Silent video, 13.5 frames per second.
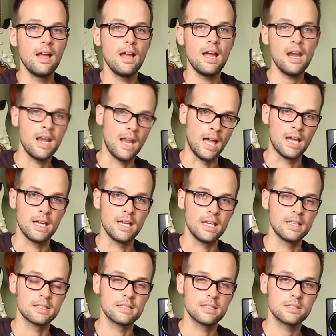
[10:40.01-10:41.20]
And that
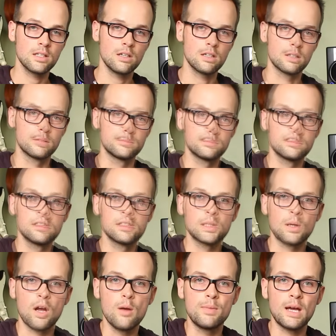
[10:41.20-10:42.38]
is the song.
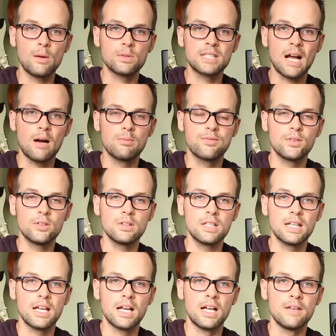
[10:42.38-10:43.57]
So I hope that was helpful.
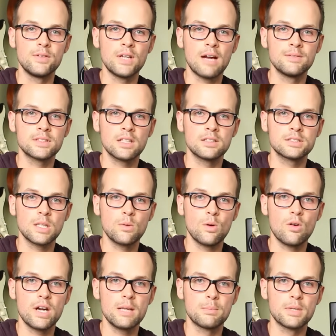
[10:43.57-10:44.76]
If you haven't done so
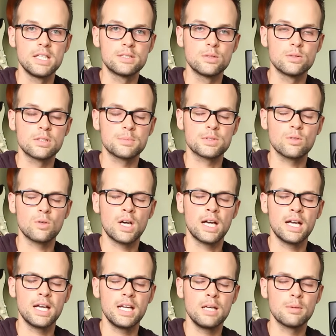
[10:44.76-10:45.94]
already, please do
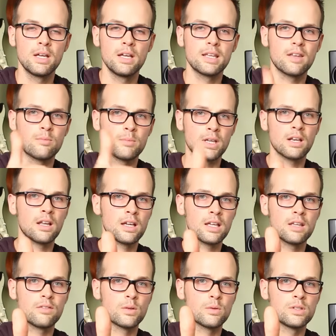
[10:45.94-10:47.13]
subscribe. Give me a like
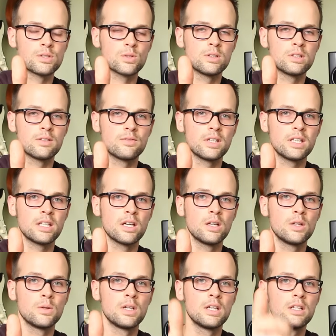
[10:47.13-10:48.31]
if you enjoyed the
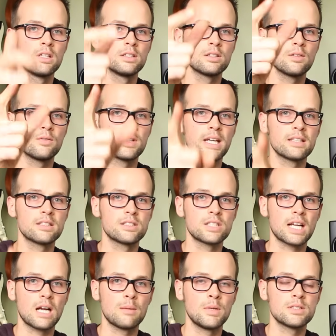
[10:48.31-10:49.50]
video. Don't forget to
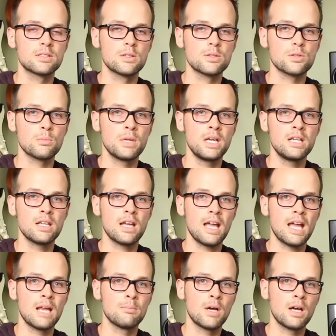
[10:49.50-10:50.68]
check out my social media
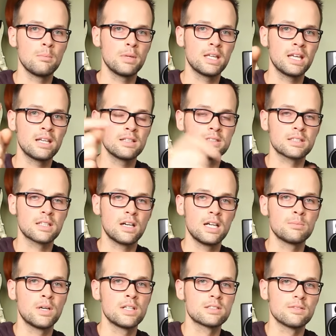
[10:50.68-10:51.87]
and my beginner's guide,
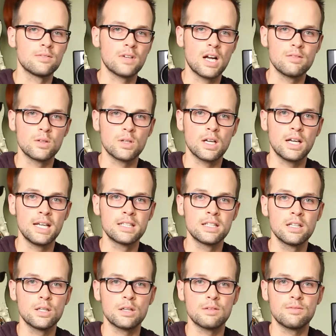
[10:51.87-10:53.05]
my survival guide.
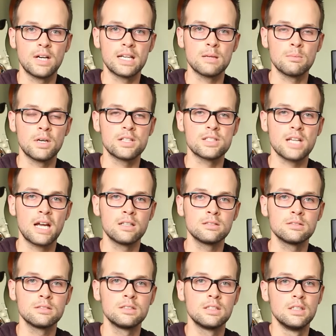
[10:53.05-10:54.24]
You can find it on my
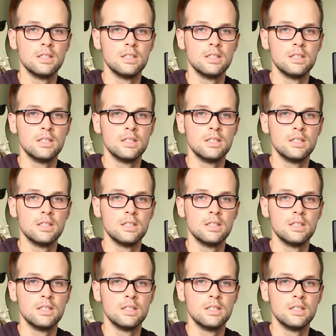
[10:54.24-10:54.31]
channel.